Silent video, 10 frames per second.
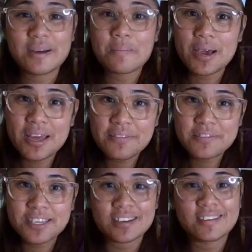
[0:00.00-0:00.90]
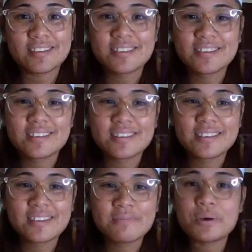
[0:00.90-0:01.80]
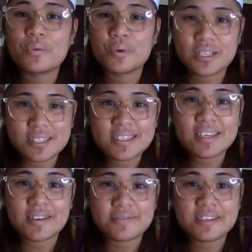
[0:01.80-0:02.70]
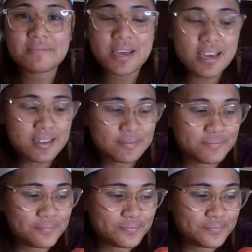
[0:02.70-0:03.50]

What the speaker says: By hefting. But what does hefting mean?